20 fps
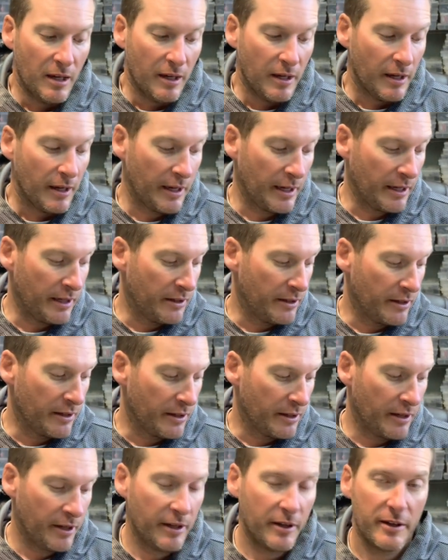And
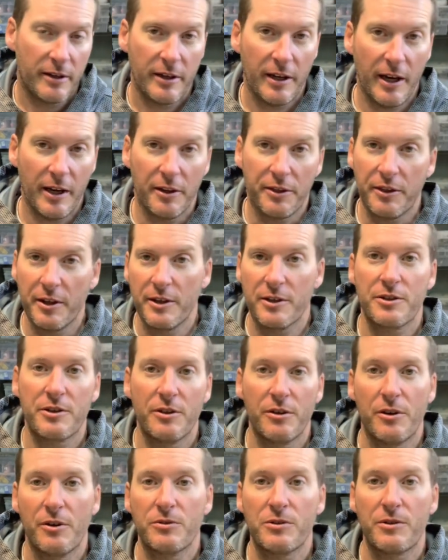thanks to
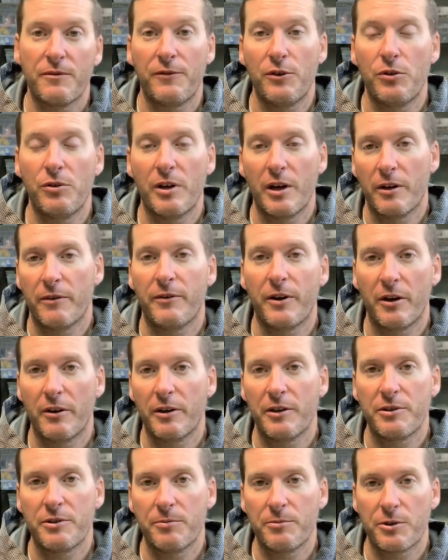those of you that have
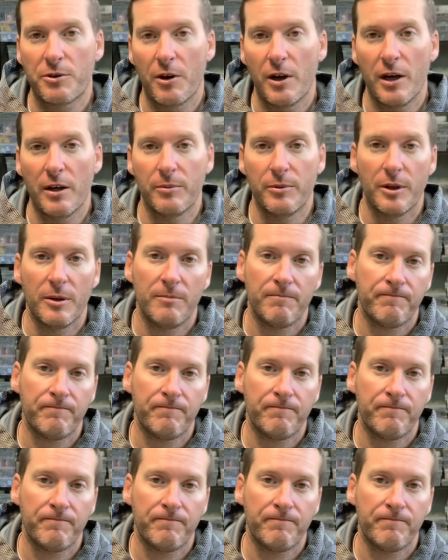already subscribed.